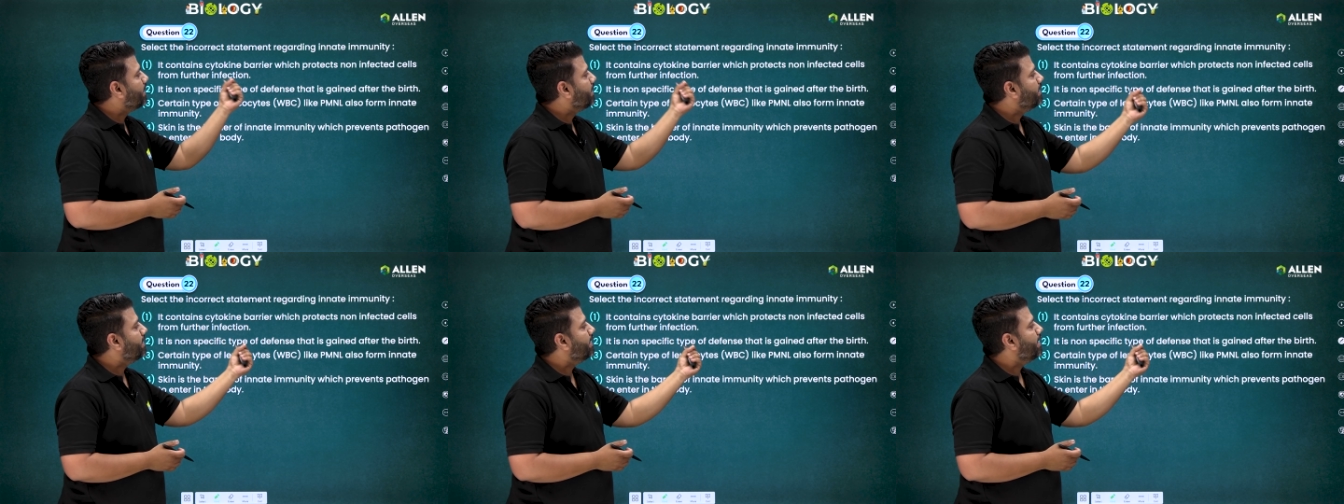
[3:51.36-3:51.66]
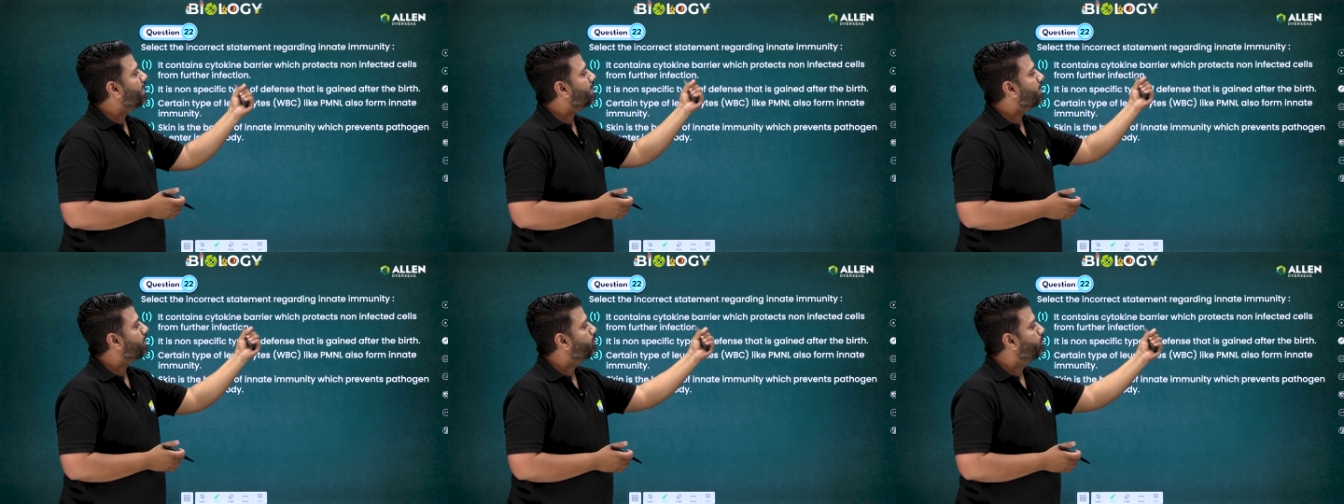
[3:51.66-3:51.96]

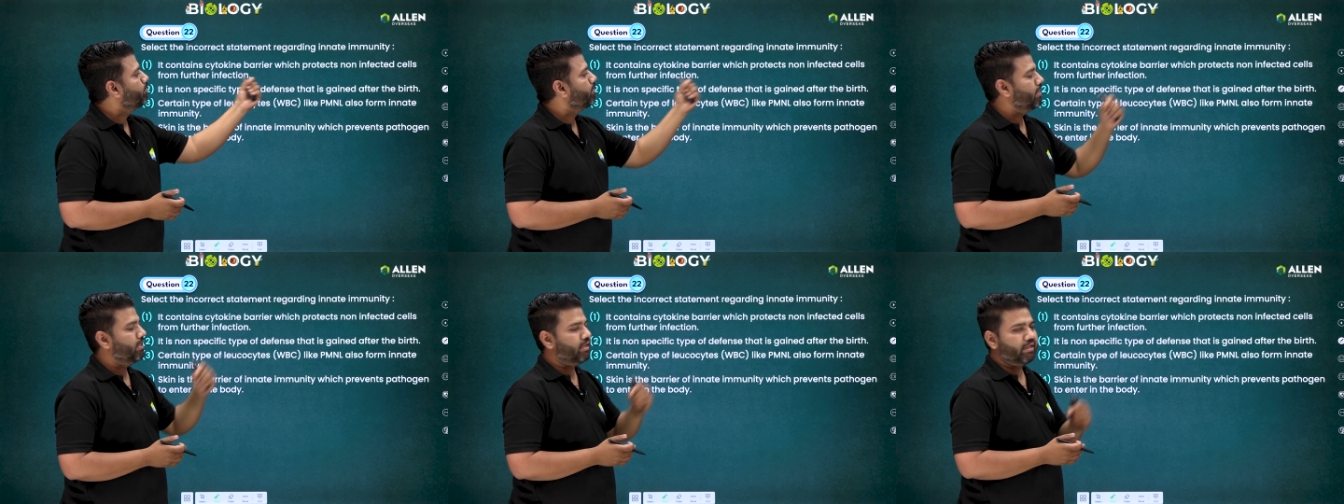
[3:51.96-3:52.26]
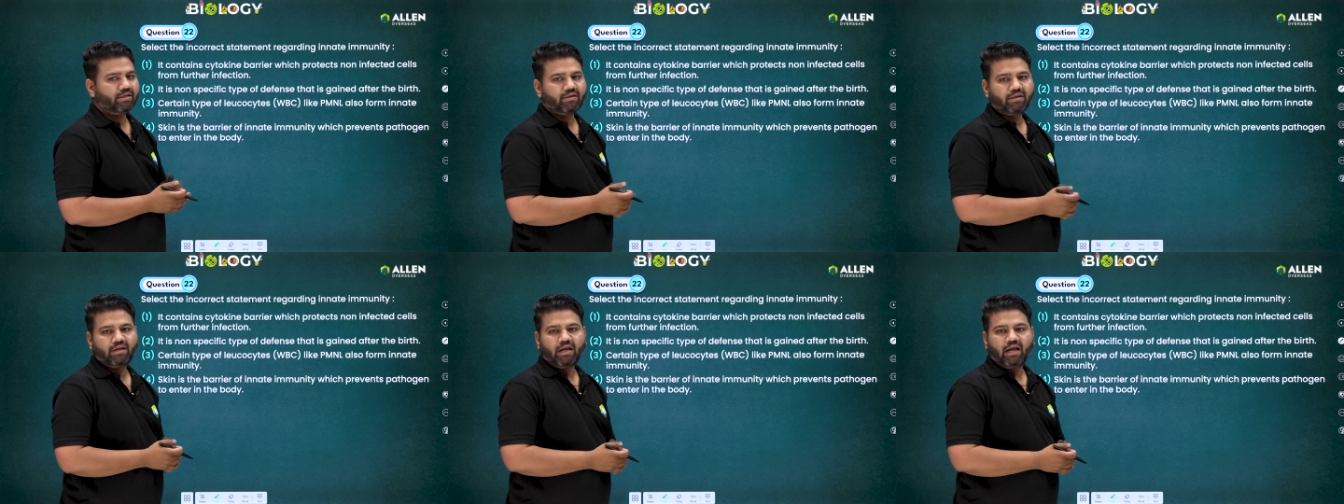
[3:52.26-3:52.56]
innate
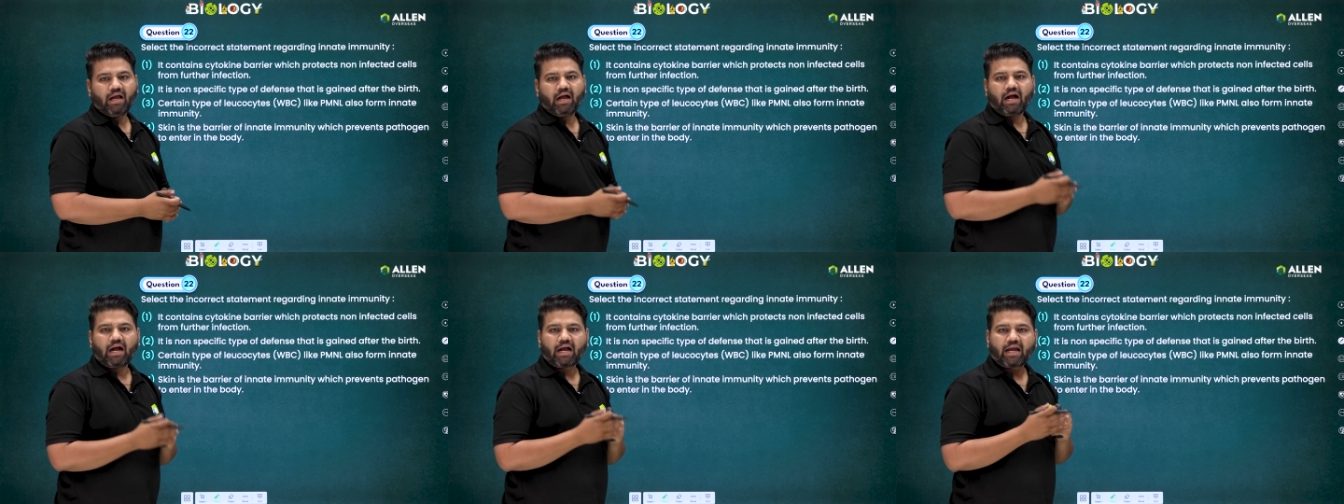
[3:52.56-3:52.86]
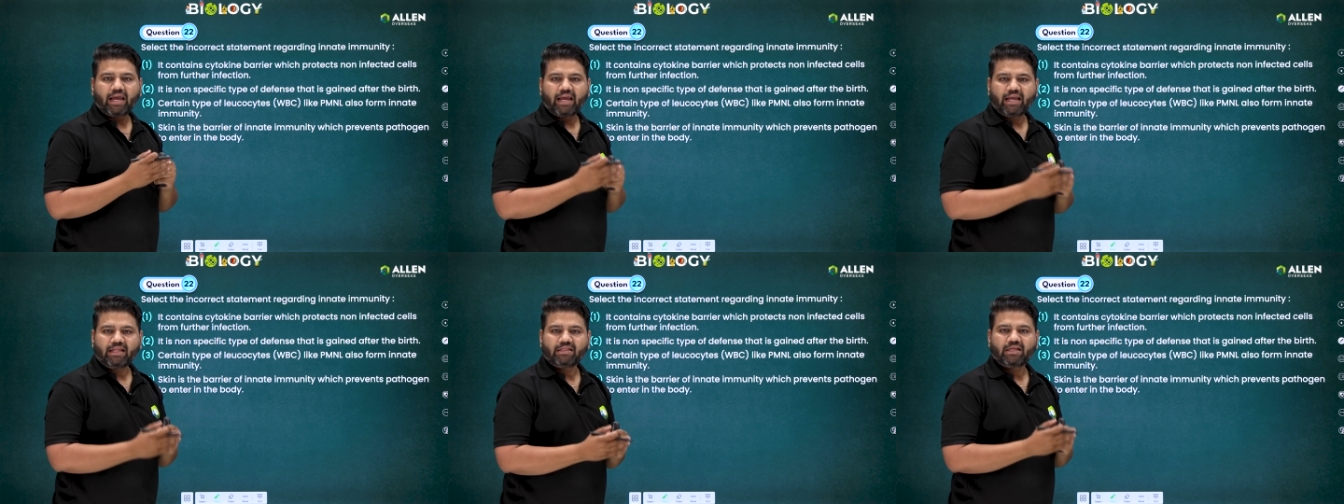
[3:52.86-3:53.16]
immunity.
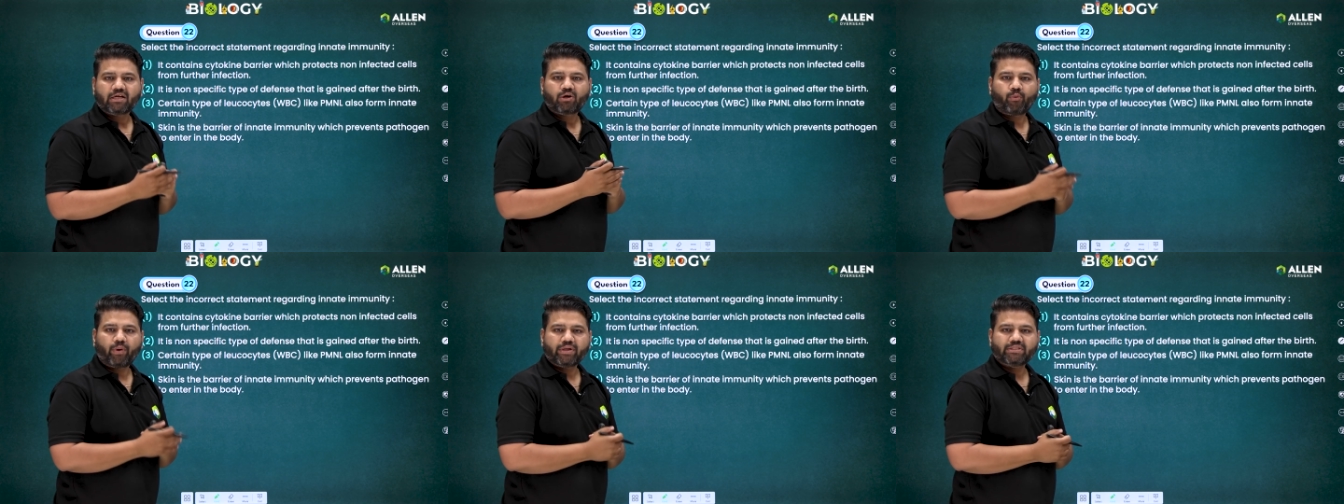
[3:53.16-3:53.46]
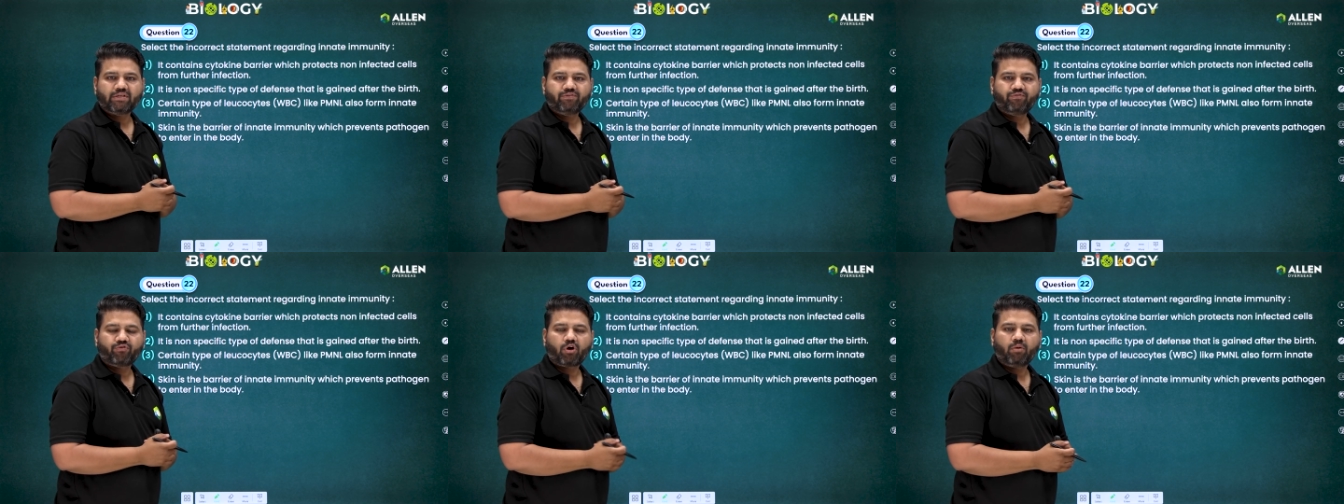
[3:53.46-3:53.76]
Again, the
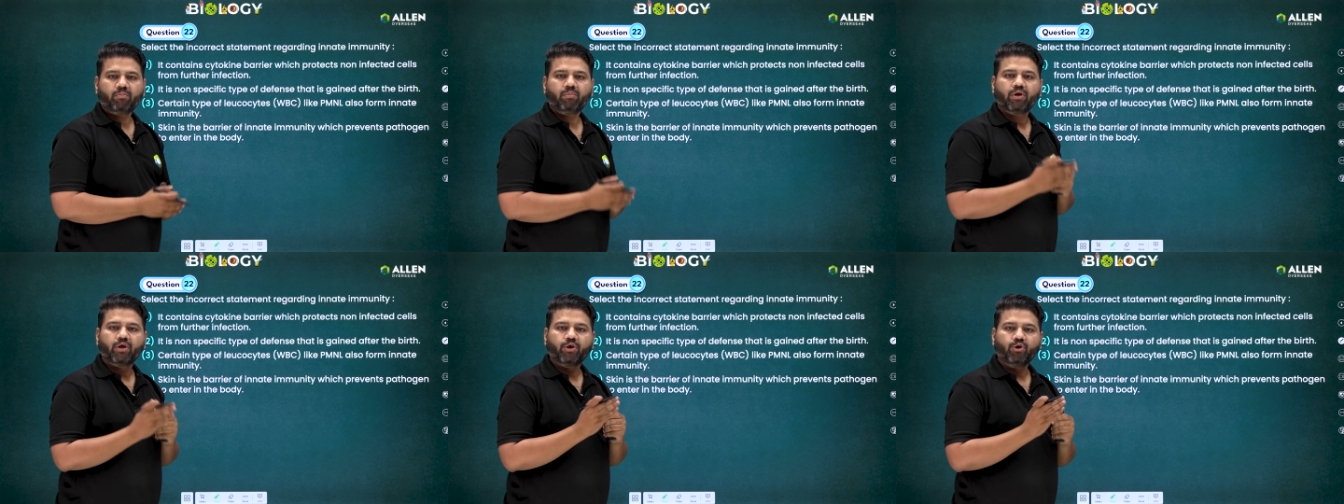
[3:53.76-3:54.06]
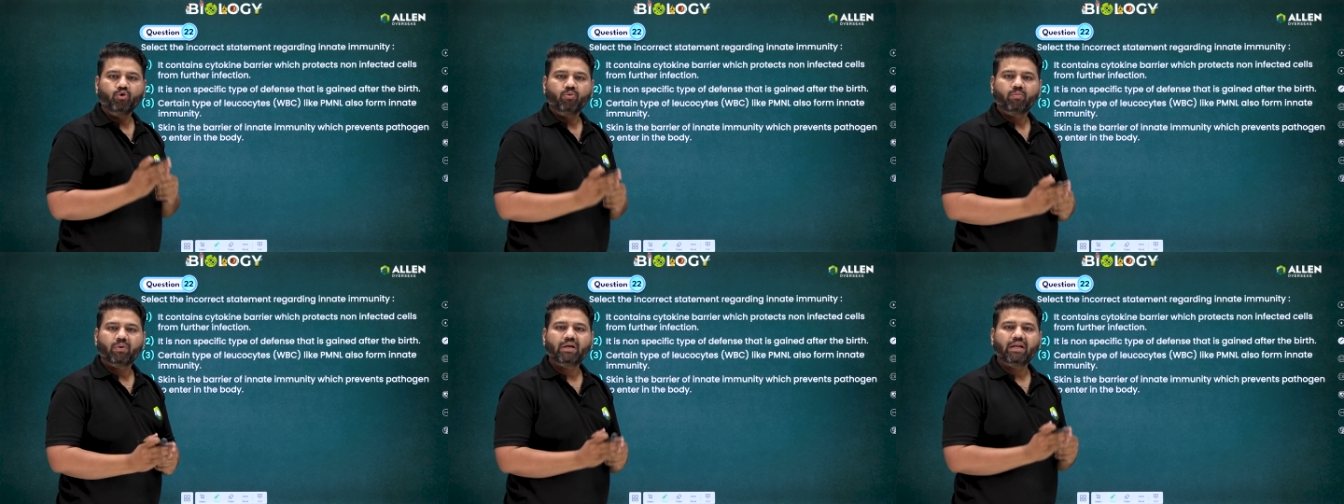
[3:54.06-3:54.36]
question from
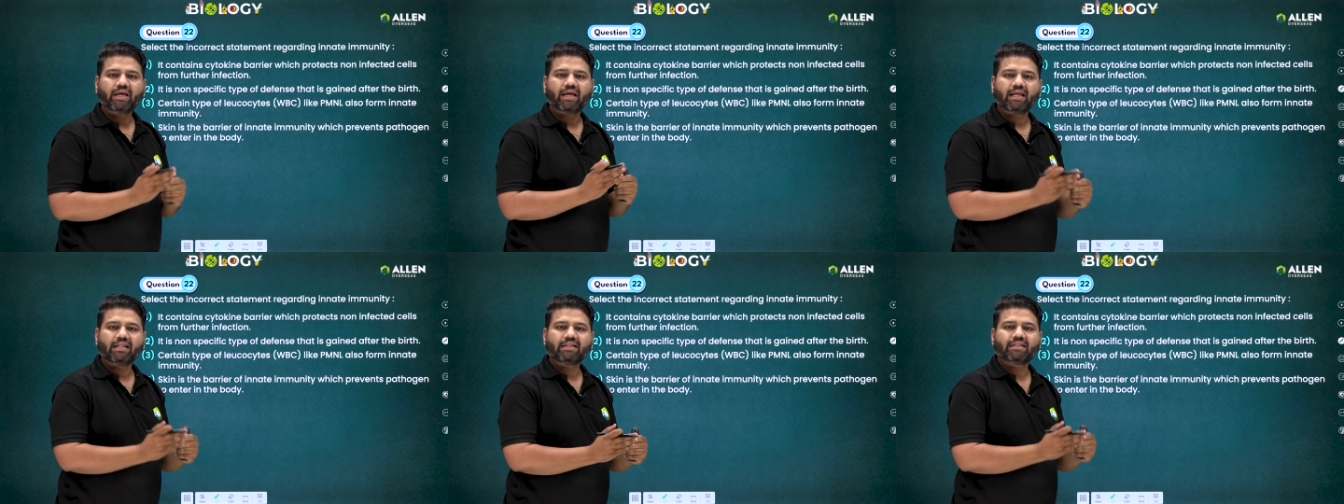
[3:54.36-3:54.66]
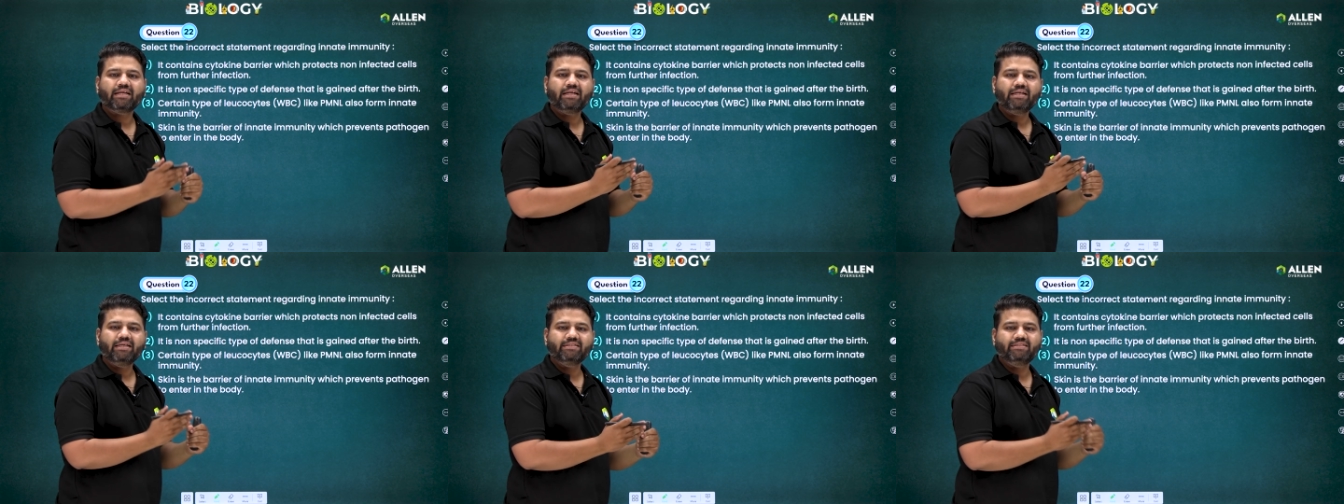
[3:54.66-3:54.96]
human health
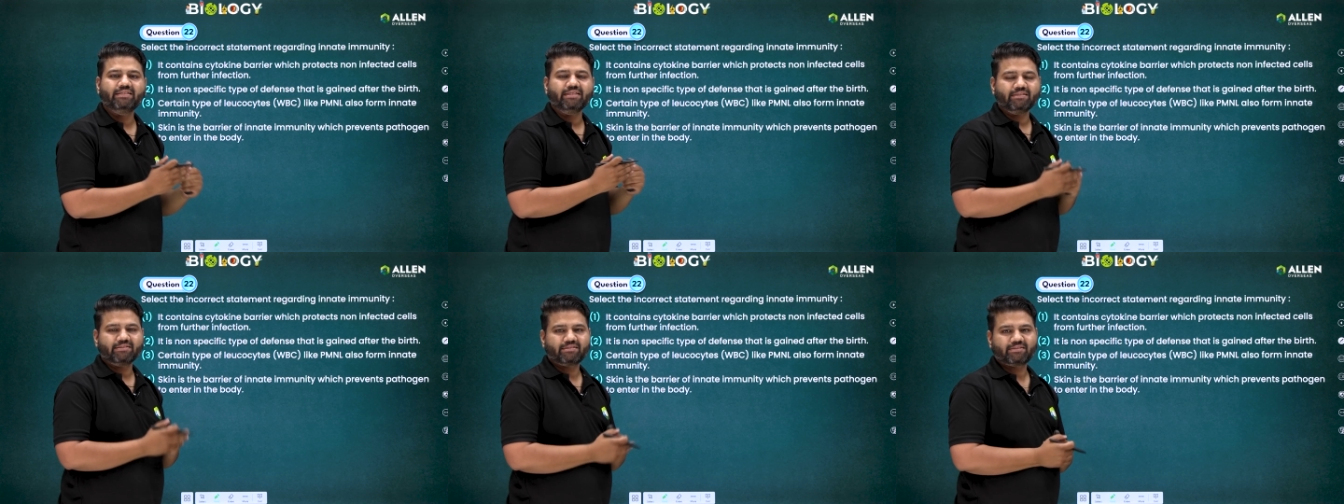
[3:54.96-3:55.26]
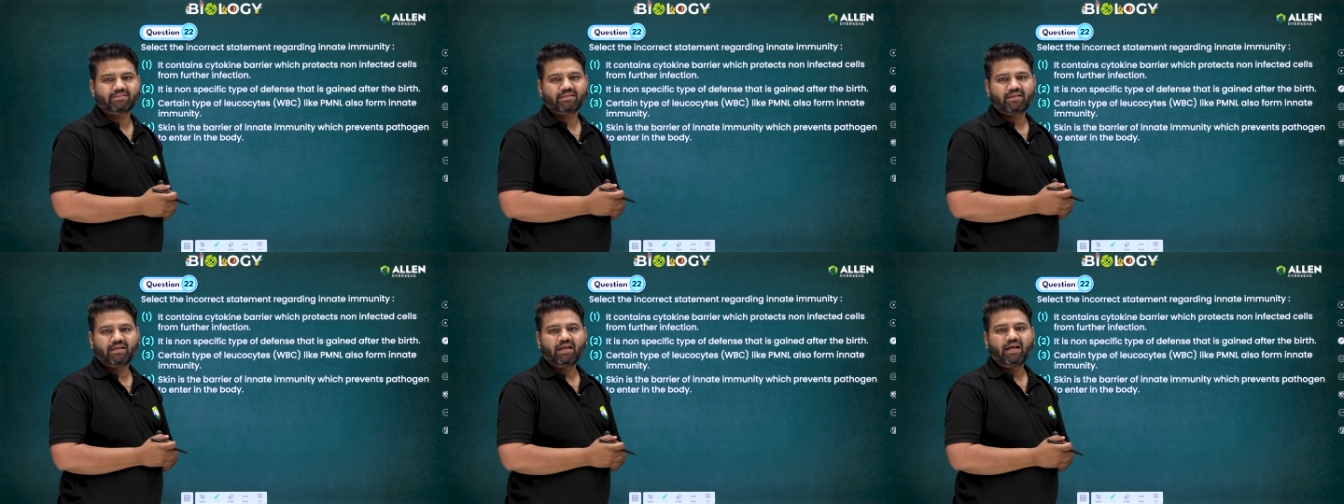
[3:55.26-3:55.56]
and
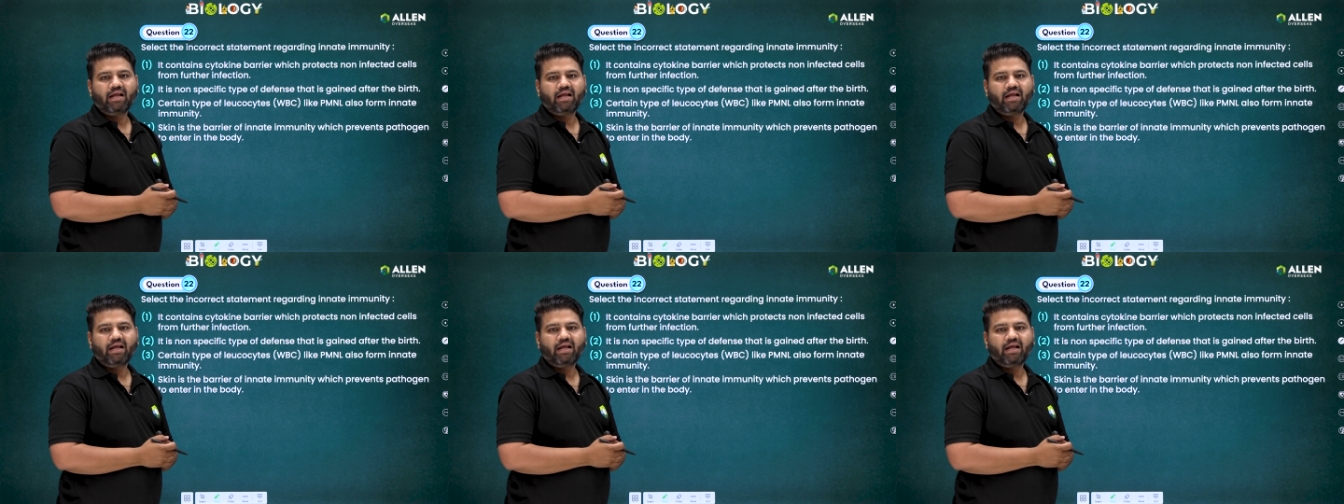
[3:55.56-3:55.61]
disease.